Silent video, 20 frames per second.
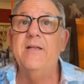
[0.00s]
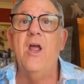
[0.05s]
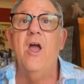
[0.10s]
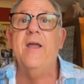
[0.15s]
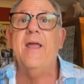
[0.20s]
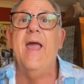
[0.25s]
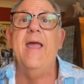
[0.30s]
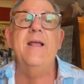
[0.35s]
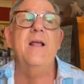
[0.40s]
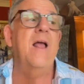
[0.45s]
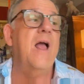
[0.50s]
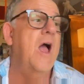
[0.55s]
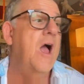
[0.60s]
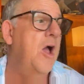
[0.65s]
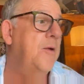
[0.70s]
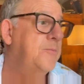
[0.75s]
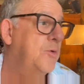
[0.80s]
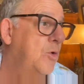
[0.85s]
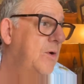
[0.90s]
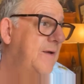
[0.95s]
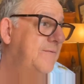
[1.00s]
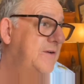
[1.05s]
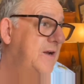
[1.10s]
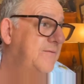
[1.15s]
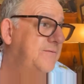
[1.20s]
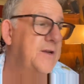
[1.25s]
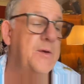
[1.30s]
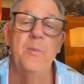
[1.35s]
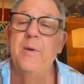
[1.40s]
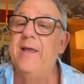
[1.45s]
okay. I hope you all have a
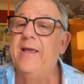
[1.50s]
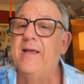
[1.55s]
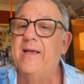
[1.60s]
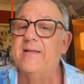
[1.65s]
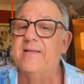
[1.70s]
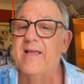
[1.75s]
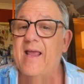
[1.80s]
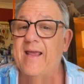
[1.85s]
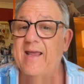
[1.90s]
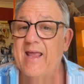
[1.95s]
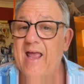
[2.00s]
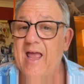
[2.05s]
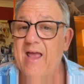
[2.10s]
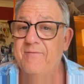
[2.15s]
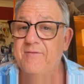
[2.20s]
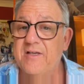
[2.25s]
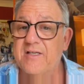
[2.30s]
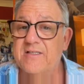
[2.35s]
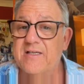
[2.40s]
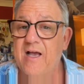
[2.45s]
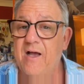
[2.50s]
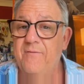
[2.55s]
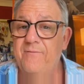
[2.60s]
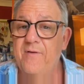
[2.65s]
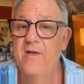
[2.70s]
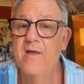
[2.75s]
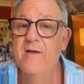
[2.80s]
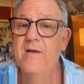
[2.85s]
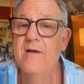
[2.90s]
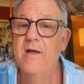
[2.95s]
lovely week. Take care of yourself.
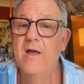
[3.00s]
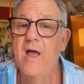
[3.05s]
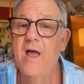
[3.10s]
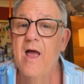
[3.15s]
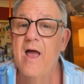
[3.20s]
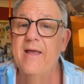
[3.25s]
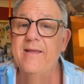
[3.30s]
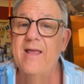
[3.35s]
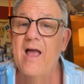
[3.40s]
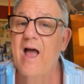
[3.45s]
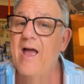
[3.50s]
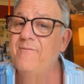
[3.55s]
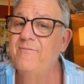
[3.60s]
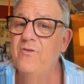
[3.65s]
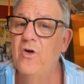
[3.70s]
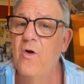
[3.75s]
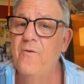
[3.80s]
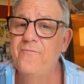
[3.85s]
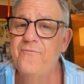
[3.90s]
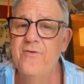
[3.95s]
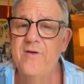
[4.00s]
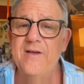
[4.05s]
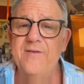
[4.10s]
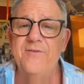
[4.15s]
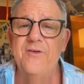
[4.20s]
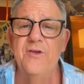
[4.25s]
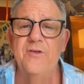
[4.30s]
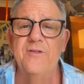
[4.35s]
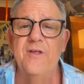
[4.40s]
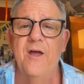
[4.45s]
Yeah, I haven't got
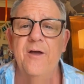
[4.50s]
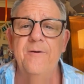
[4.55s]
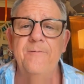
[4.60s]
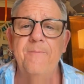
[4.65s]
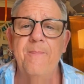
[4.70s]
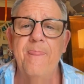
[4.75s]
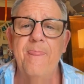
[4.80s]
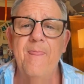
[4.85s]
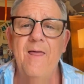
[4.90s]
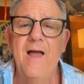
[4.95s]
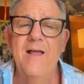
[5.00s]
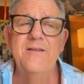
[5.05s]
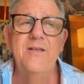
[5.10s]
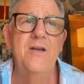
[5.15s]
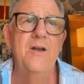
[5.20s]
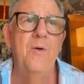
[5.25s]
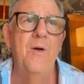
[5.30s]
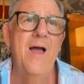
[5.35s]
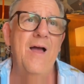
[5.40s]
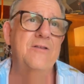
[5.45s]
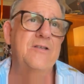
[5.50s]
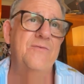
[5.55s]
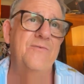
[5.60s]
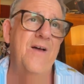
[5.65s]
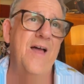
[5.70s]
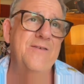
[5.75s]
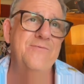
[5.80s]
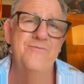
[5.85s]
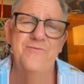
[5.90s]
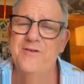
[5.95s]
Freeview though. I don't know how to
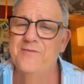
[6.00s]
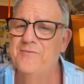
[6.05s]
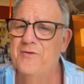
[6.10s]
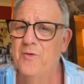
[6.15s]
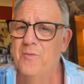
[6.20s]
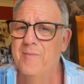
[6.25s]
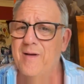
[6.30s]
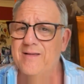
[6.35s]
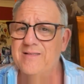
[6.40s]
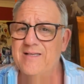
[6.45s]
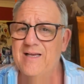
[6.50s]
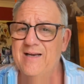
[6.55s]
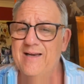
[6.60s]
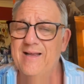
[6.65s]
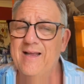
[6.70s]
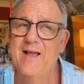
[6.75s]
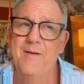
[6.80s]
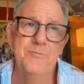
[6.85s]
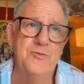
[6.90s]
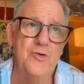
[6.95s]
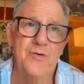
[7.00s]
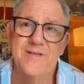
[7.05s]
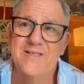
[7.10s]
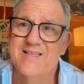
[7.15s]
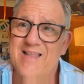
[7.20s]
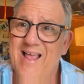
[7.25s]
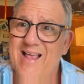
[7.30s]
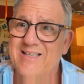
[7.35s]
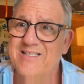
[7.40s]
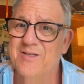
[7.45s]
find Freeview on my telly. I'm sure it's
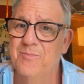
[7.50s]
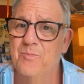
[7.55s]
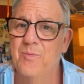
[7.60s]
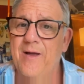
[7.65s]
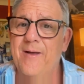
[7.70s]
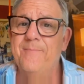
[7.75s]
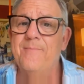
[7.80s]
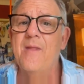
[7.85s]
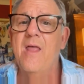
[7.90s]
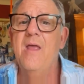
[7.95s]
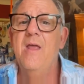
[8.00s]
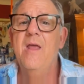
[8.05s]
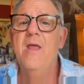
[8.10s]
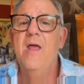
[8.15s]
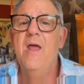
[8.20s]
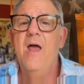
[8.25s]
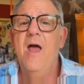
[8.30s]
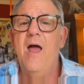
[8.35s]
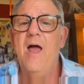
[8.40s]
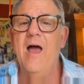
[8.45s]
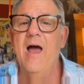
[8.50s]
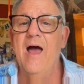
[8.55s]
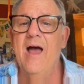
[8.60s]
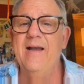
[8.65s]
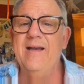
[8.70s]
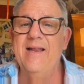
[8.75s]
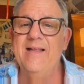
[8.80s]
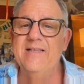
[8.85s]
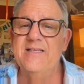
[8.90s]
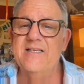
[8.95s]
there somewhere.
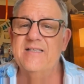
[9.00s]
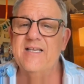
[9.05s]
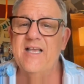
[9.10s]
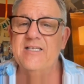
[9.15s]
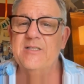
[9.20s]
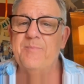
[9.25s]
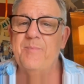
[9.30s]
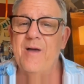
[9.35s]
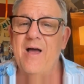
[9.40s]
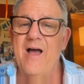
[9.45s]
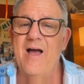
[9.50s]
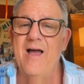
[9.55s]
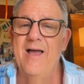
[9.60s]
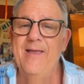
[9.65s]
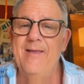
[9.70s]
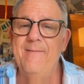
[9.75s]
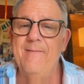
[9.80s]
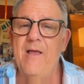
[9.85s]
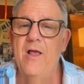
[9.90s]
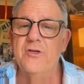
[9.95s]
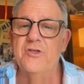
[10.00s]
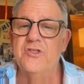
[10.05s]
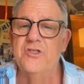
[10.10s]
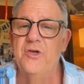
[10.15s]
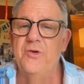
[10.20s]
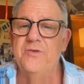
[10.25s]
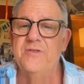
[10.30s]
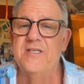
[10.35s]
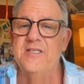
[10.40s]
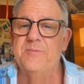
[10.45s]
Linda says bye.
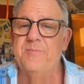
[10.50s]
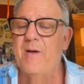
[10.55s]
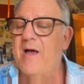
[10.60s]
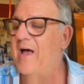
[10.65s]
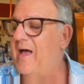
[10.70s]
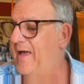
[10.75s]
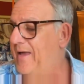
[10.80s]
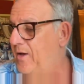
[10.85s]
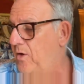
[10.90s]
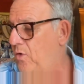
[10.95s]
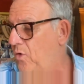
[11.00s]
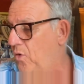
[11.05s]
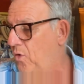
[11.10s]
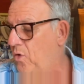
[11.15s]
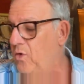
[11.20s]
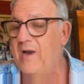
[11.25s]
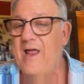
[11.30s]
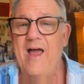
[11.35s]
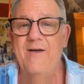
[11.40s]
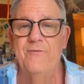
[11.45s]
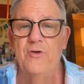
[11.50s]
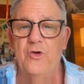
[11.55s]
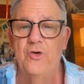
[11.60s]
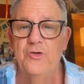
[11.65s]
Sue says bye. All have a